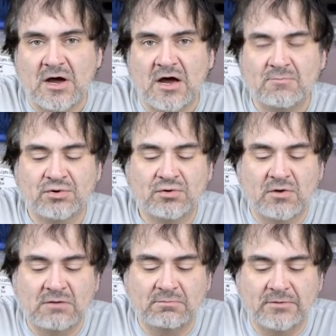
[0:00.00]
I'm
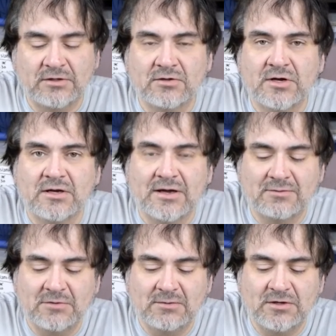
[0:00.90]
probably looking
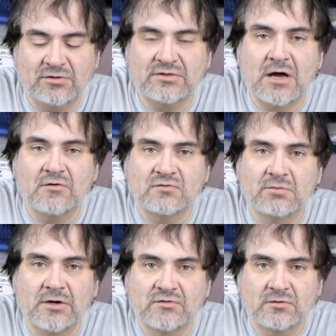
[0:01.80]
at maybe $1,000